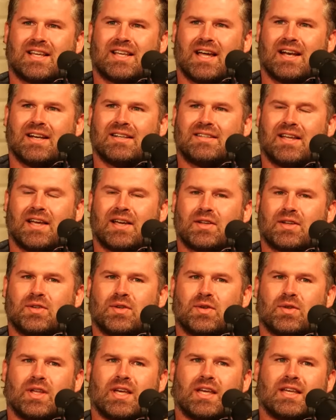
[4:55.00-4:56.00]
kind of taking
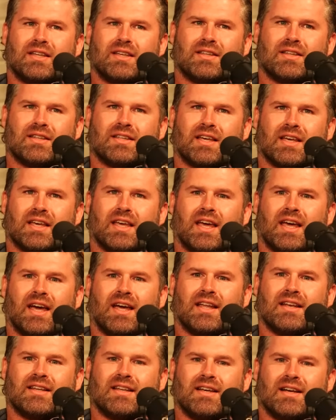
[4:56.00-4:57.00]
who they can
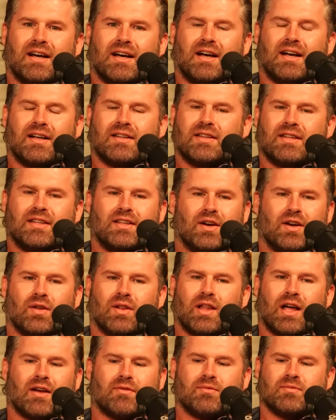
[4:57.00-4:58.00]
get. A
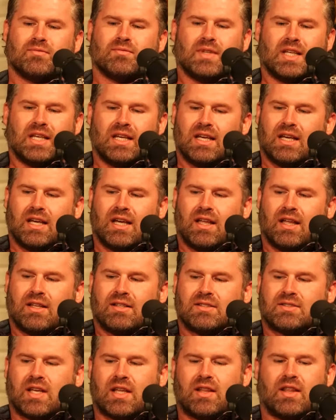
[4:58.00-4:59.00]
lot of them,
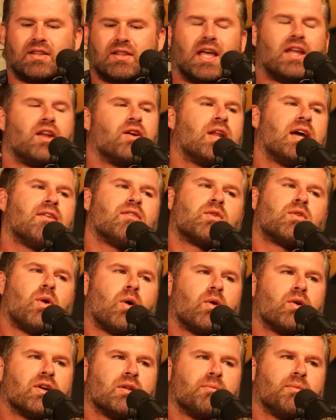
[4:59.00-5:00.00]
say that they don't have a
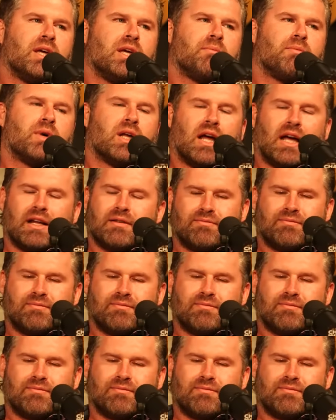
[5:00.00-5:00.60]
quota to meet, but I